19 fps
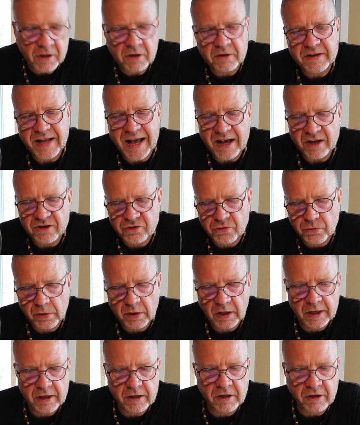are
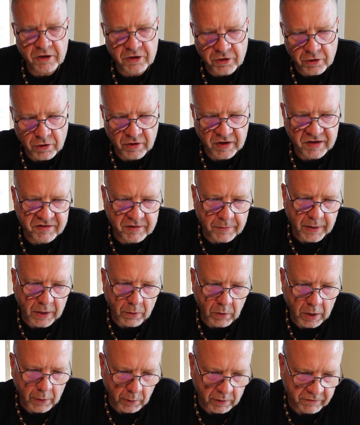naturally curious about
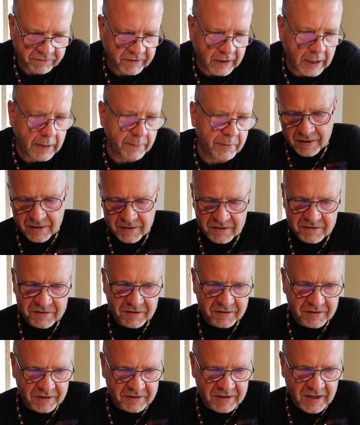where we're from, and this
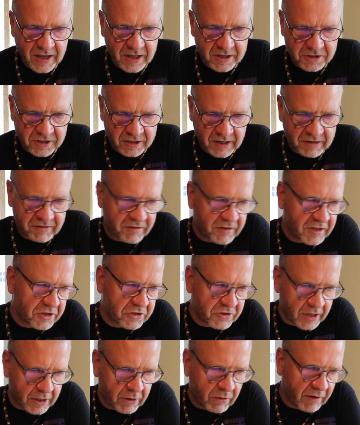is a tangent. As a
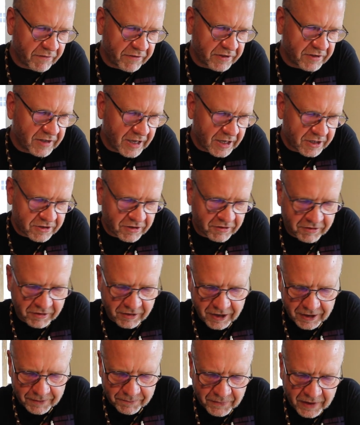teacher, I go off on tangents a
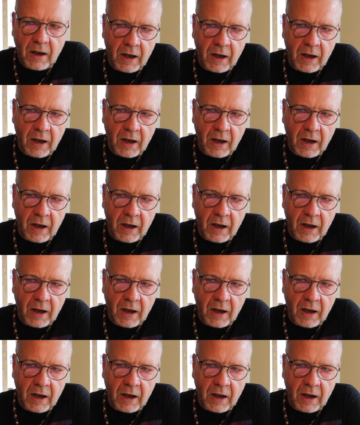lot.